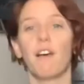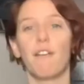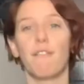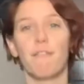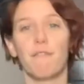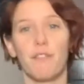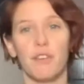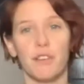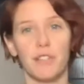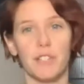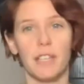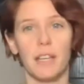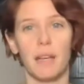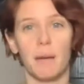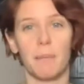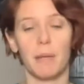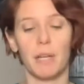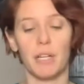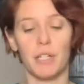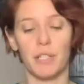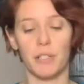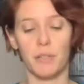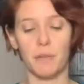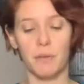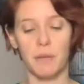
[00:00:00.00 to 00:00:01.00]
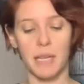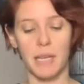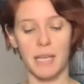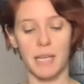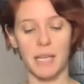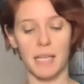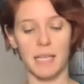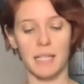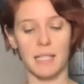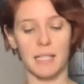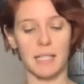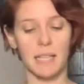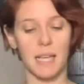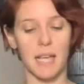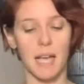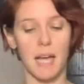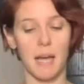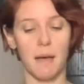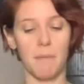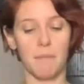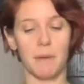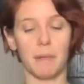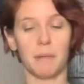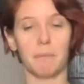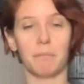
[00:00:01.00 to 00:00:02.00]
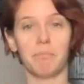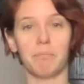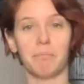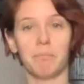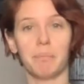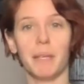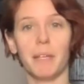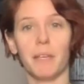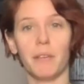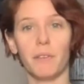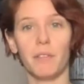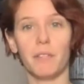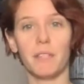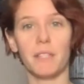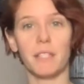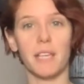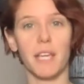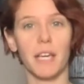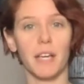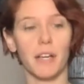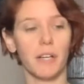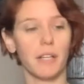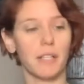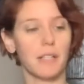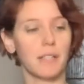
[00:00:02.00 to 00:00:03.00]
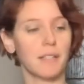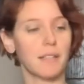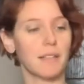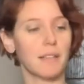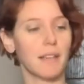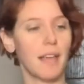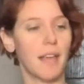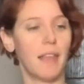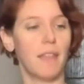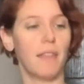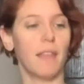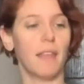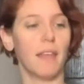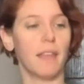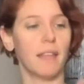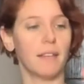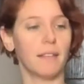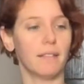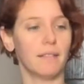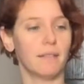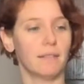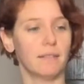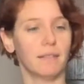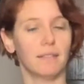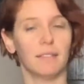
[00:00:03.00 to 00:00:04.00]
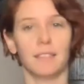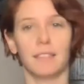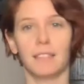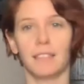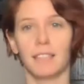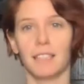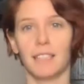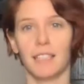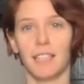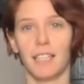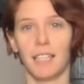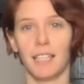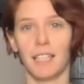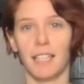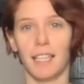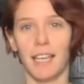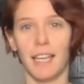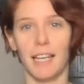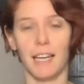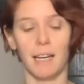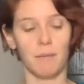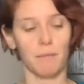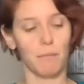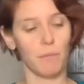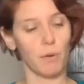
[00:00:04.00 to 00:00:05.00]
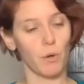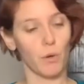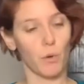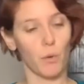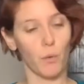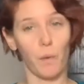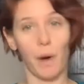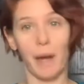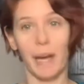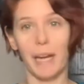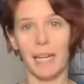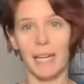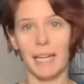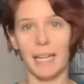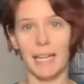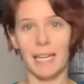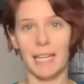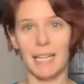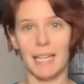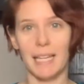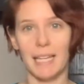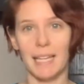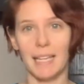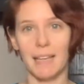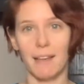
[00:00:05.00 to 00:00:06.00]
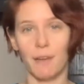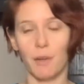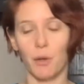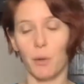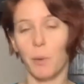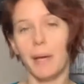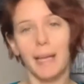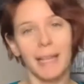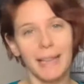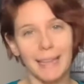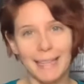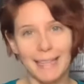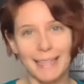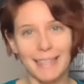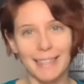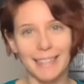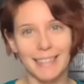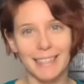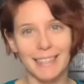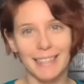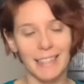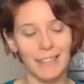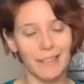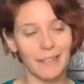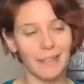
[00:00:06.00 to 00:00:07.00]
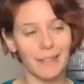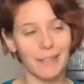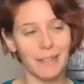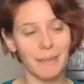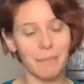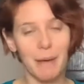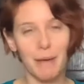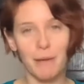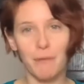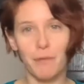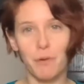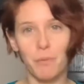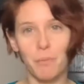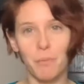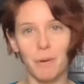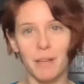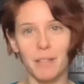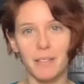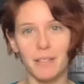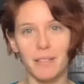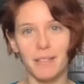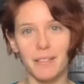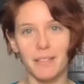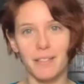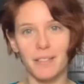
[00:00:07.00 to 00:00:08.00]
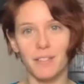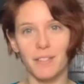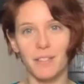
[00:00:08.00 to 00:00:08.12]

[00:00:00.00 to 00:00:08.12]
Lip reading: First thing I'm going to do is peel these carrots and then get them grated quickly here in my food processor.